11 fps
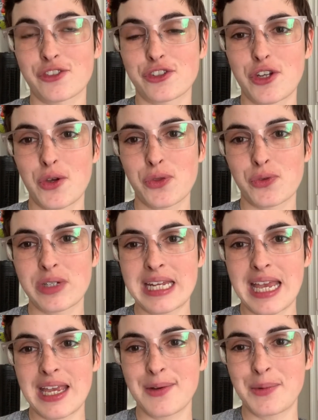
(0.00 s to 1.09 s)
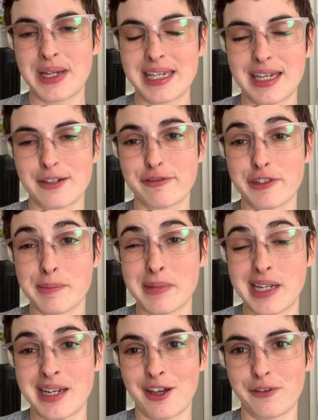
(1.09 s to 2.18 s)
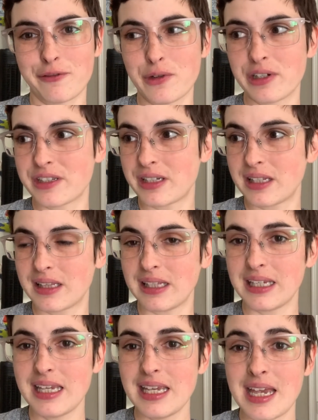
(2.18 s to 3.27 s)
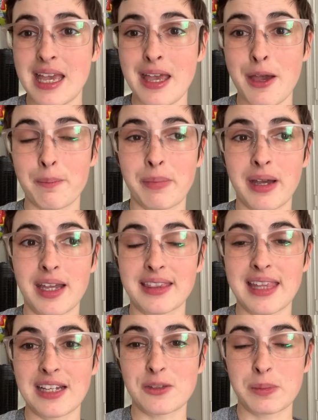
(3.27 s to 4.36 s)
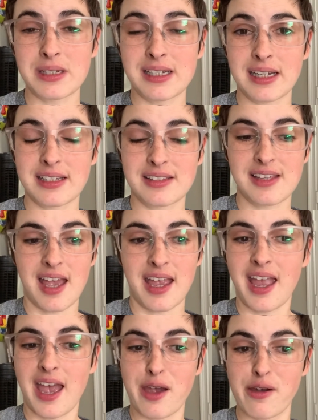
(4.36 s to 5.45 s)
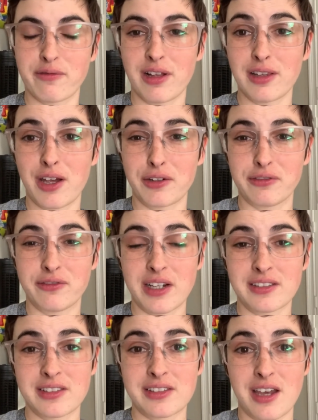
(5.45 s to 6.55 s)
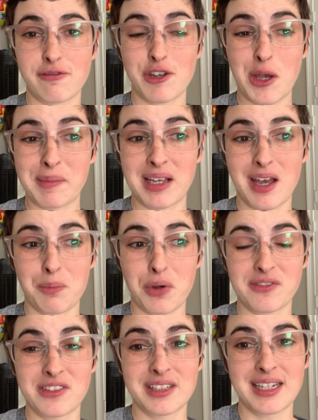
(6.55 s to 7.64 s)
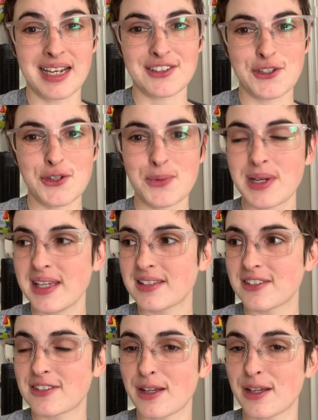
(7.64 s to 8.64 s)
There's no 3-day weekend for me, unfortunately, but that's because I have a lot of fun stuff coming up over the next 2 weeks,